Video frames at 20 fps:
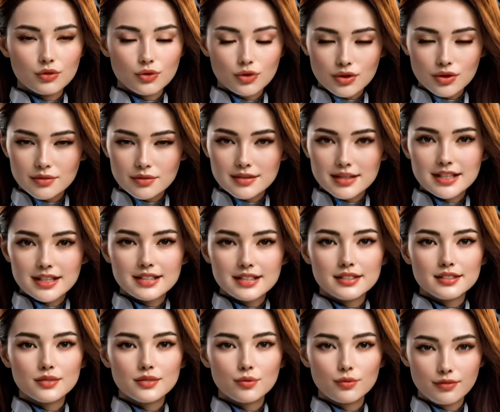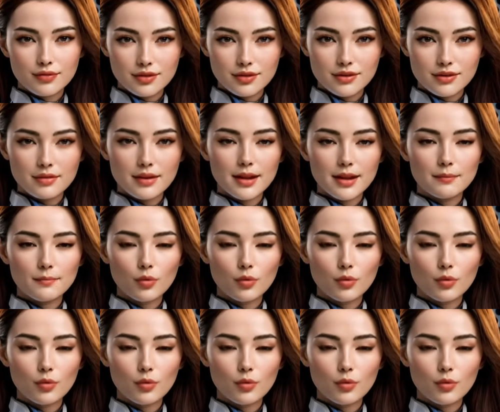are where all of this is going.